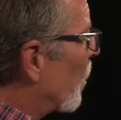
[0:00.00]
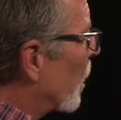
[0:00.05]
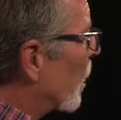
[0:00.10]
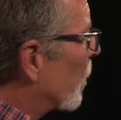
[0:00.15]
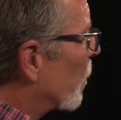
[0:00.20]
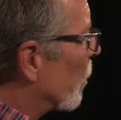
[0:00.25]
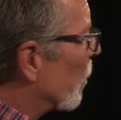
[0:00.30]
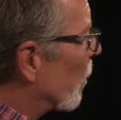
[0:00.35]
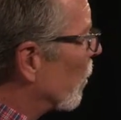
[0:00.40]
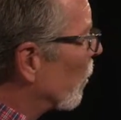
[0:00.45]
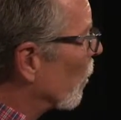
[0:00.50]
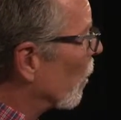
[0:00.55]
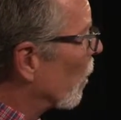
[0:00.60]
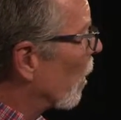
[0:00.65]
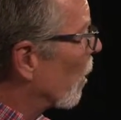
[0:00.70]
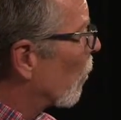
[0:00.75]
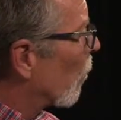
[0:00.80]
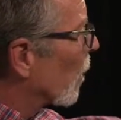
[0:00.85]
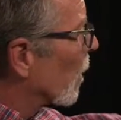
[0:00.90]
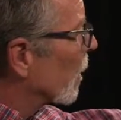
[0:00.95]
doing.
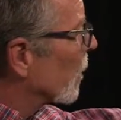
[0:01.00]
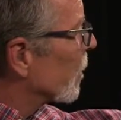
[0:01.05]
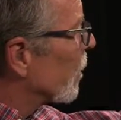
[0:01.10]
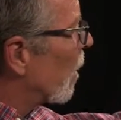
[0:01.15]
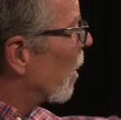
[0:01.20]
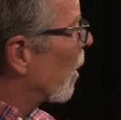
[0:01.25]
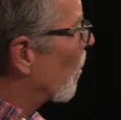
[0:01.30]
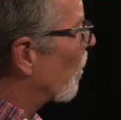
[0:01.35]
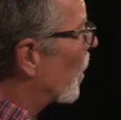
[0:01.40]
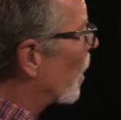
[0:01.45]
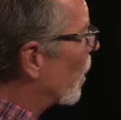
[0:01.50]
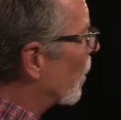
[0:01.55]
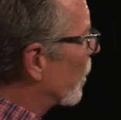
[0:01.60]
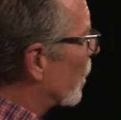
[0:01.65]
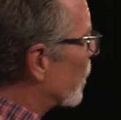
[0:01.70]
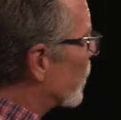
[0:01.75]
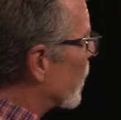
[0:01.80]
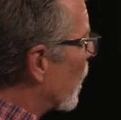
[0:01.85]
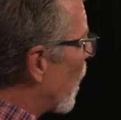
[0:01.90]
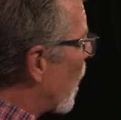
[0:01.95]
We're going to start up here at the
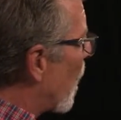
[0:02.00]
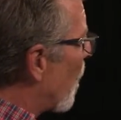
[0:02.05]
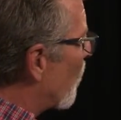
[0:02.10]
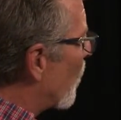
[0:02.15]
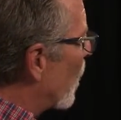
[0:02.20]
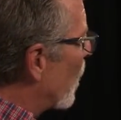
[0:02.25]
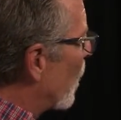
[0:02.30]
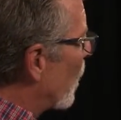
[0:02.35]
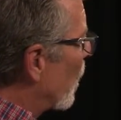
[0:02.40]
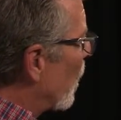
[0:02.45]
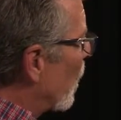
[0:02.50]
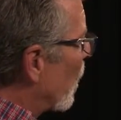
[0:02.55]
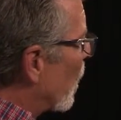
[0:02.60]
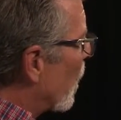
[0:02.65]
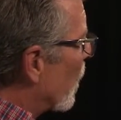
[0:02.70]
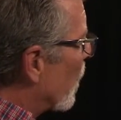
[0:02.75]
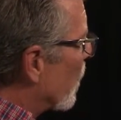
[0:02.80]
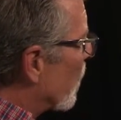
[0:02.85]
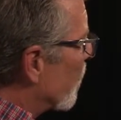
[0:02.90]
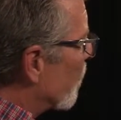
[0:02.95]
top
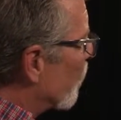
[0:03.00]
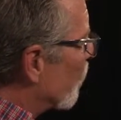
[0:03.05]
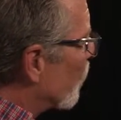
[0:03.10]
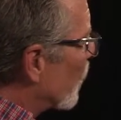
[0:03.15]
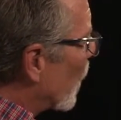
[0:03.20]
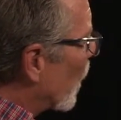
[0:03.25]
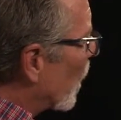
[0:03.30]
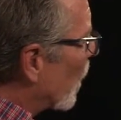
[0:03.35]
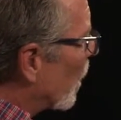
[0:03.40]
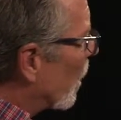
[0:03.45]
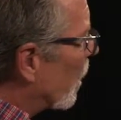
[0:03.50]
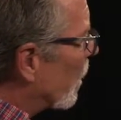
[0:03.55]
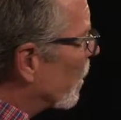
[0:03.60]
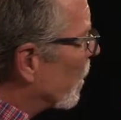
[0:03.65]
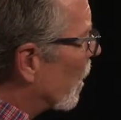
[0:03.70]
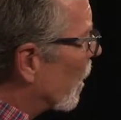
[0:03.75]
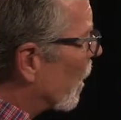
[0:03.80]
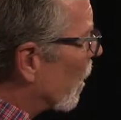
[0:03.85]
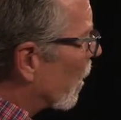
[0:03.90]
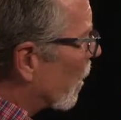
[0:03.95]
and
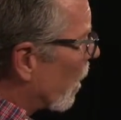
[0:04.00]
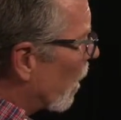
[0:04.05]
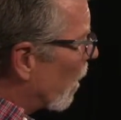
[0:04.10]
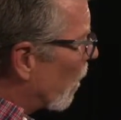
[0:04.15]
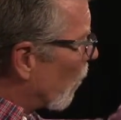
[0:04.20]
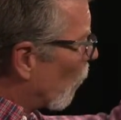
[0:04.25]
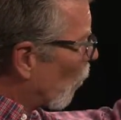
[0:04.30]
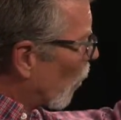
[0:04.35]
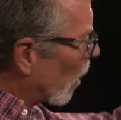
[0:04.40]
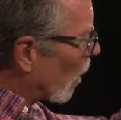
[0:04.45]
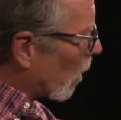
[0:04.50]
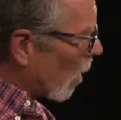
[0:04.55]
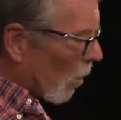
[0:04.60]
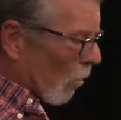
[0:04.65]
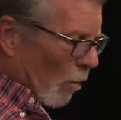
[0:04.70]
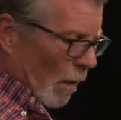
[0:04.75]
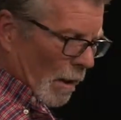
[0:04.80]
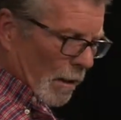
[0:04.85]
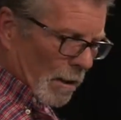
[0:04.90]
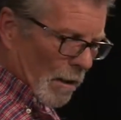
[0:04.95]
kind of work our
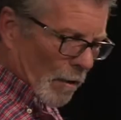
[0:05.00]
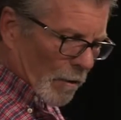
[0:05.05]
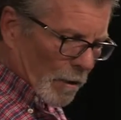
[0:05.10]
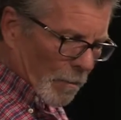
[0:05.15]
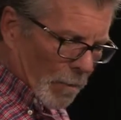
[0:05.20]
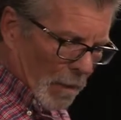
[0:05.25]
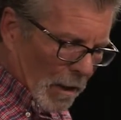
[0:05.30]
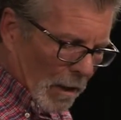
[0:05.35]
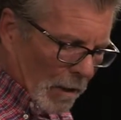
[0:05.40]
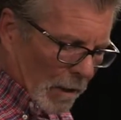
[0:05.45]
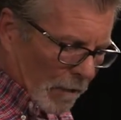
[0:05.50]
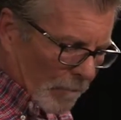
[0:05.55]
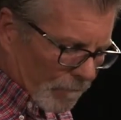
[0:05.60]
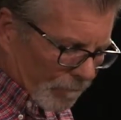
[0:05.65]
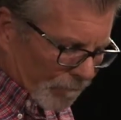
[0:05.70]
way down the painting.